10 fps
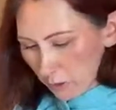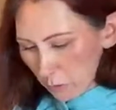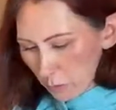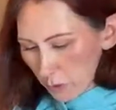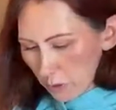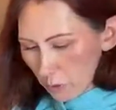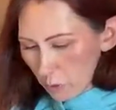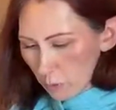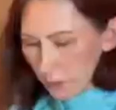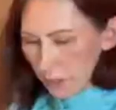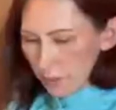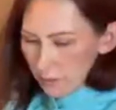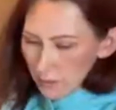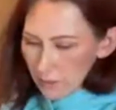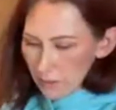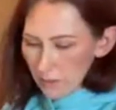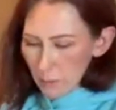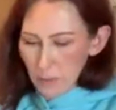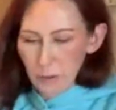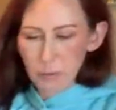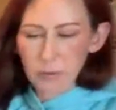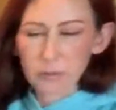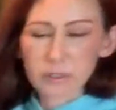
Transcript: That looks pretty cool, but since the paper